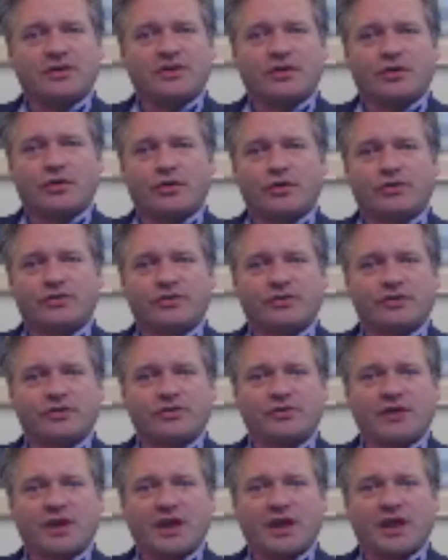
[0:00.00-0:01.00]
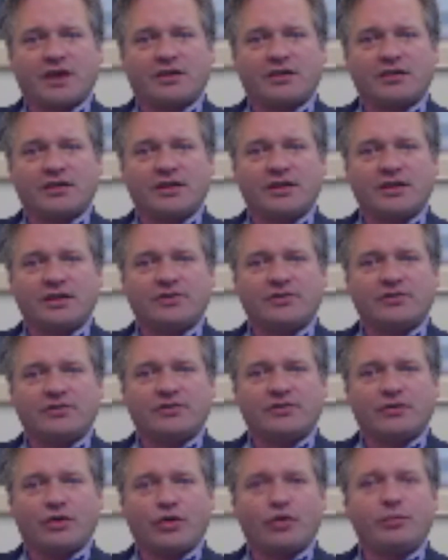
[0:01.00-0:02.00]
during the course of the trial,
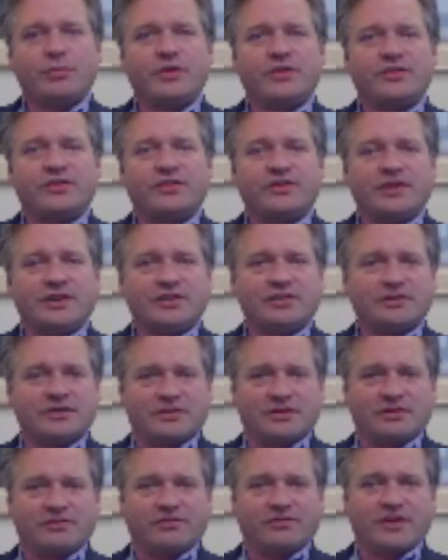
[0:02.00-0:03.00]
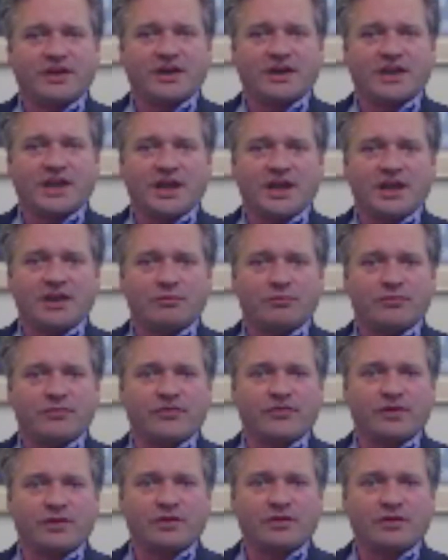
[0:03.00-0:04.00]
it's open season and fair
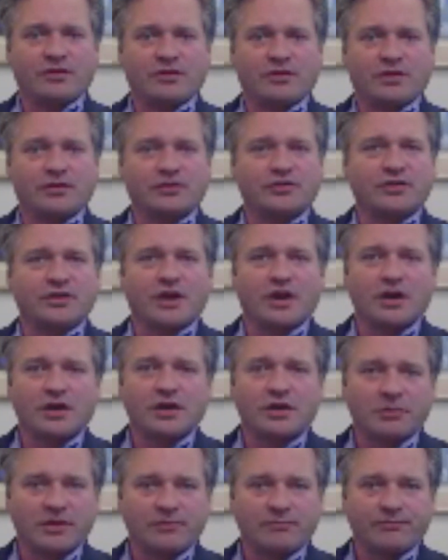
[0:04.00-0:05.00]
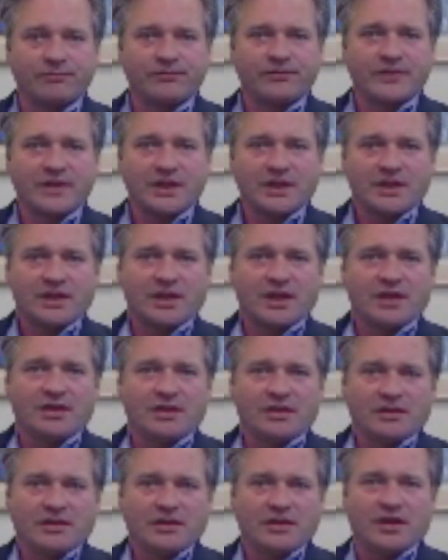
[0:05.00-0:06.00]
game for closing argument.
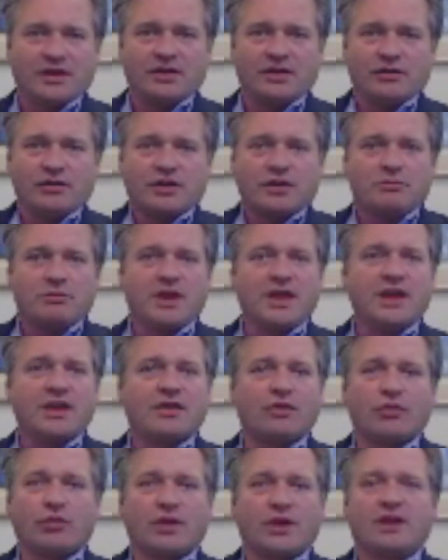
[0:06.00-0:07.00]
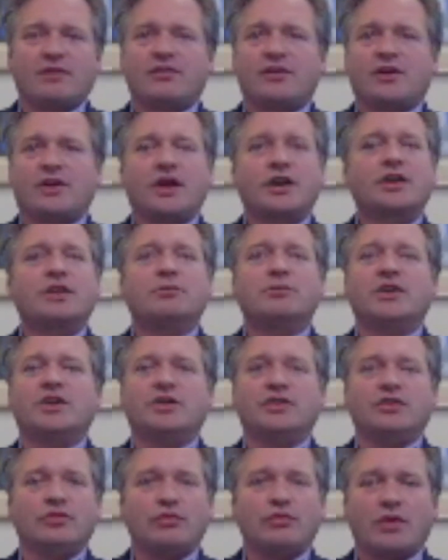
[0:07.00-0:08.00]
And you can make whatever
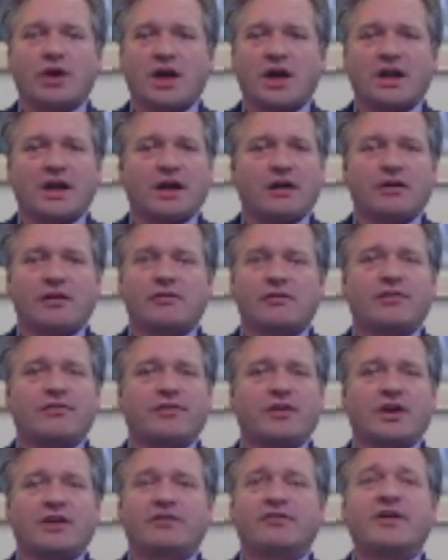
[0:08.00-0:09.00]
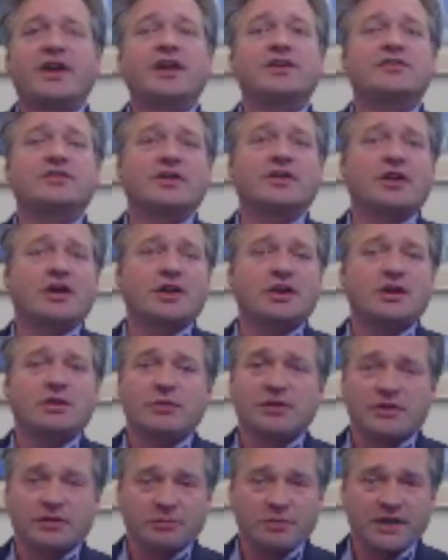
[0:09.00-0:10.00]
argument you want, however far-fetched an
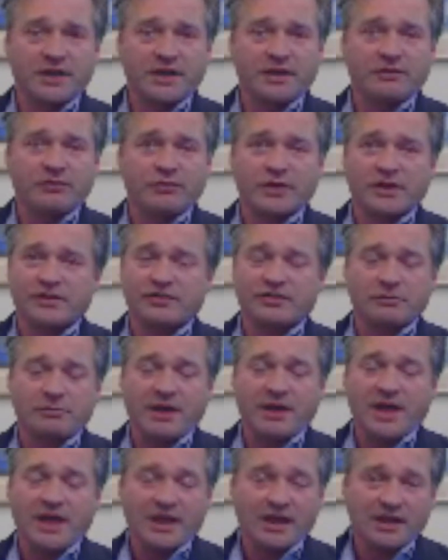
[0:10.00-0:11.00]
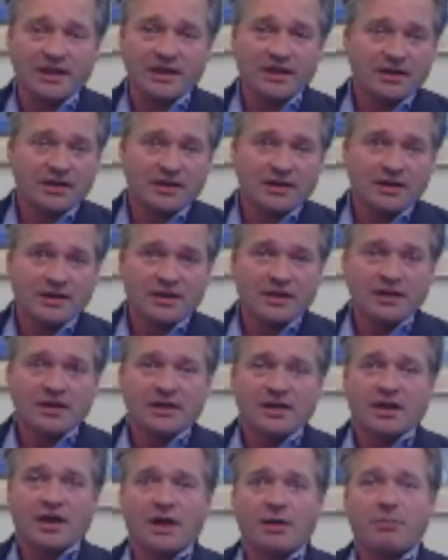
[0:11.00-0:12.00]
argument the plaintiff wants to make
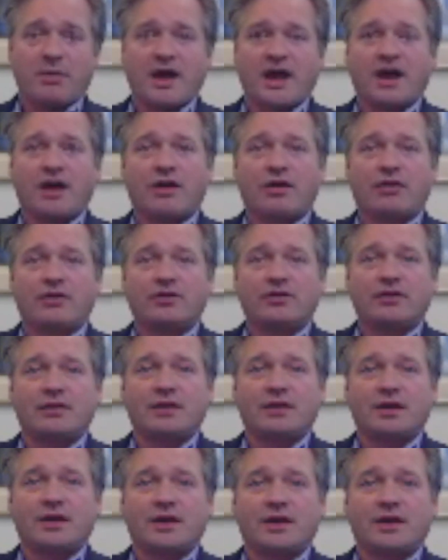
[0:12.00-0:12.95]
about